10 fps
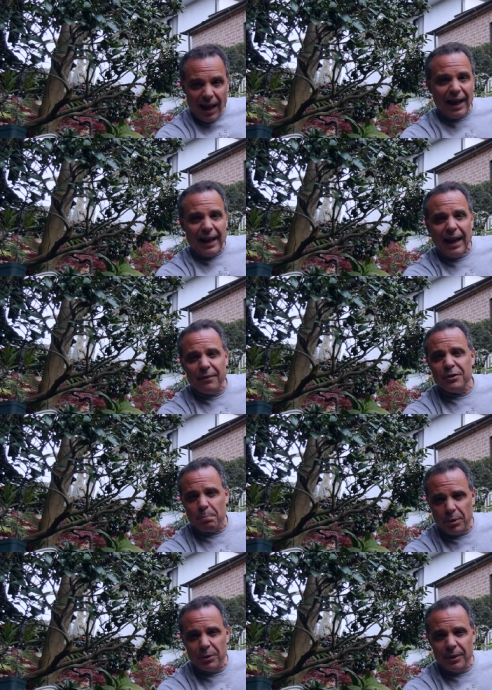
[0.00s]
I have to
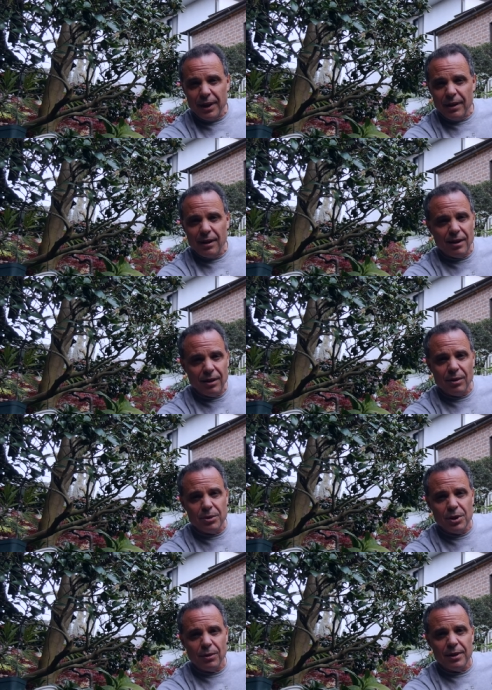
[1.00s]
prune it, no
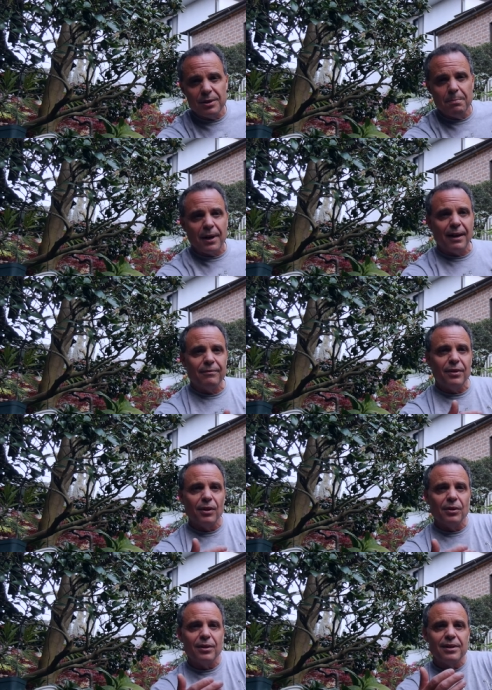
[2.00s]
choice, but I've
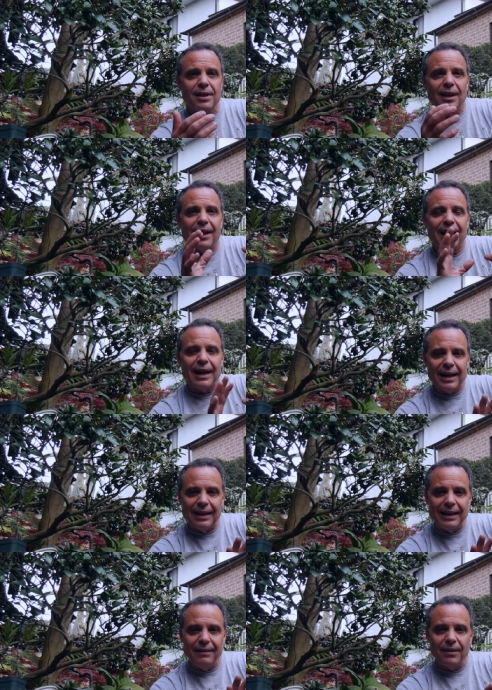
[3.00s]
learned to like kind
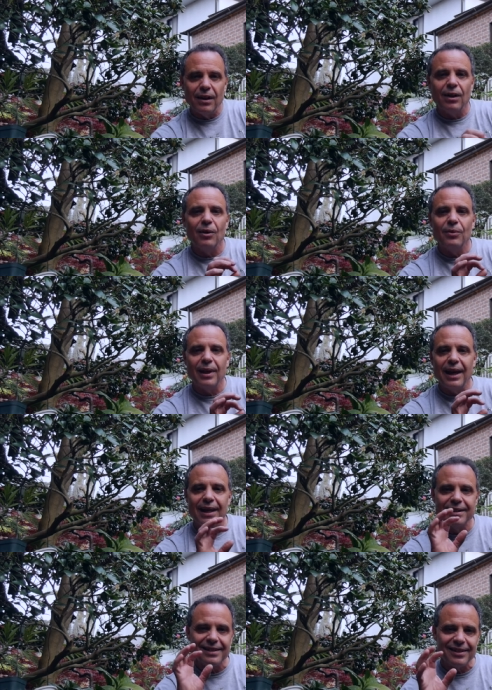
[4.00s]
of leave it alone, and
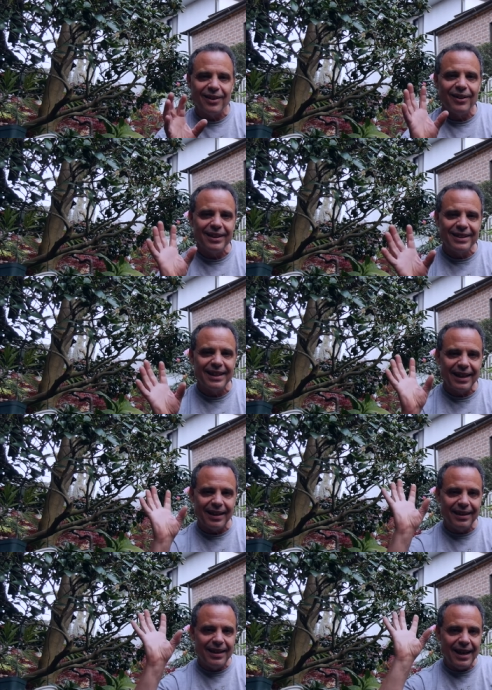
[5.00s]
it's starting to get
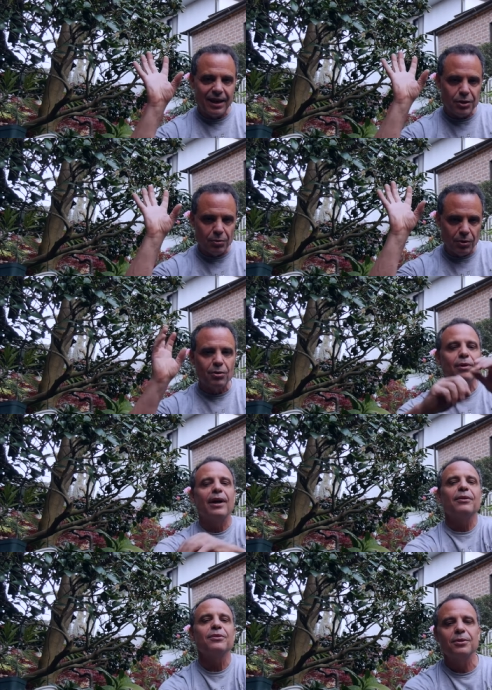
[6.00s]
a natural
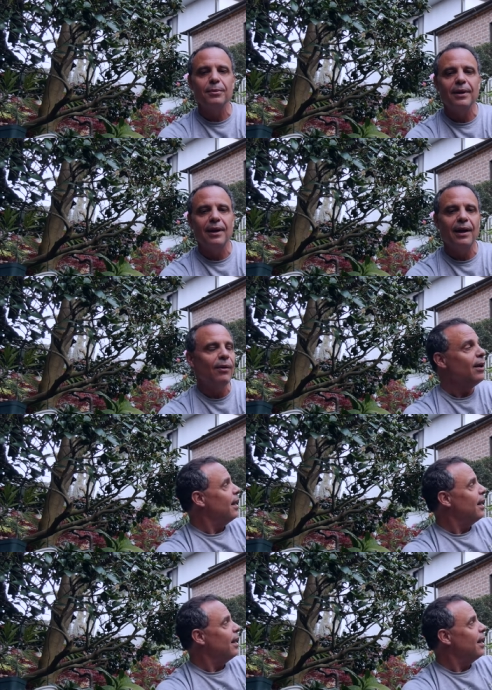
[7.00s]
crown to it now.